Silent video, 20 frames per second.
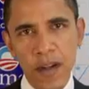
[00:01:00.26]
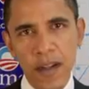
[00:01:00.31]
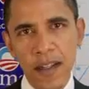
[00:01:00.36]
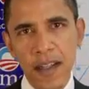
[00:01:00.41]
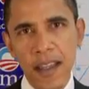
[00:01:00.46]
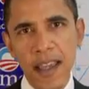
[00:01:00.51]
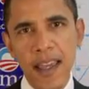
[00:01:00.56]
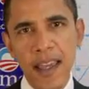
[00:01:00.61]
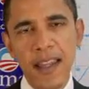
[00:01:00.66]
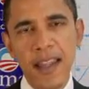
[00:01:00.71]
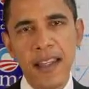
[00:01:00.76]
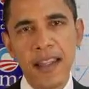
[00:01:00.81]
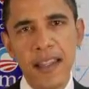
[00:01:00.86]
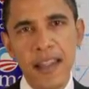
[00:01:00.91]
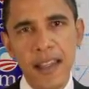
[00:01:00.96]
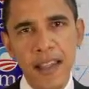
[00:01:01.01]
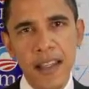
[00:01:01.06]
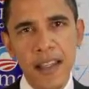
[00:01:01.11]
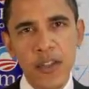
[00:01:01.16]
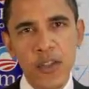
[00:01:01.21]
it, and it
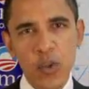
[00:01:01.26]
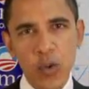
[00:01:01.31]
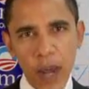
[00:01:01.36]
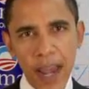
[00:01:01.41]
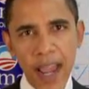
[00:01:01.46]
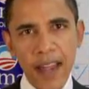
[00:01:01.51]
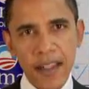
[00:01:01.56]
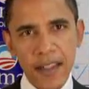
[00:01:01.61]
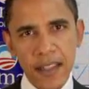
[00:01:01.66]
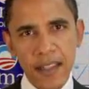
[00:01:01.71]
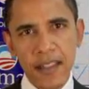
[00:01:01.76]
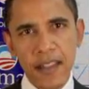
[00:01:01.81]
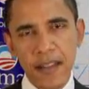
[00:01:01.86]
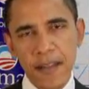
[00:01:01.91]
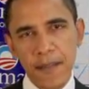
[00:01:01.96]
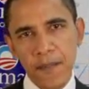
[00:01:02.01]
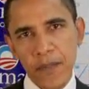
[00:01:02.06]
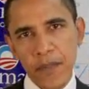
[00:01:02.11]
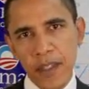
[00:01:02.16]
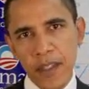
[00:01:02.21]
tracked
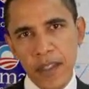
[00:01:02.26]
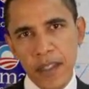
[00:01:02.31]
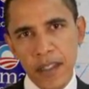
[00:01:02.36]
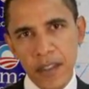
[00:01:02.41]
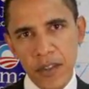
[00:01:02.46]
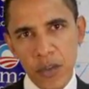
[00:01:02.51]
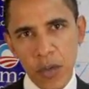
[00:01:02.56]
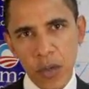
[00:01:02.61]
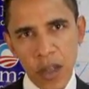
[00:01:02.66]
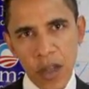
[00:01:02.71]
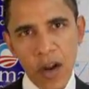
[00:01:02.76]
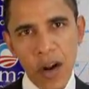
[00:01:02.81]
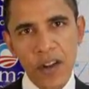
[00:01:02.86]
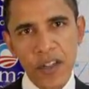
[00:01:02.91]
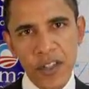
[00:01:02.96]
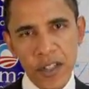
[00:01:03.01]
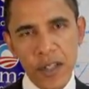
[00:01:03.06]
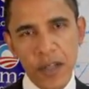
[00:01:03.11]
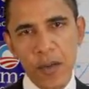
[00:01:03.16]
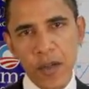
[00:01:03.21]
to a
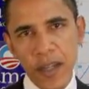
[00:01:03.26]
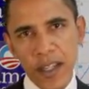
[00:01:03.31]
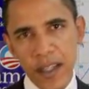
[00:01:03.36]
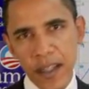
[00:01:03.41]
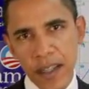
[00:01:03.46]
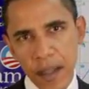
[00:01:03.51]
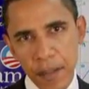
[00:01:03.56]
large degree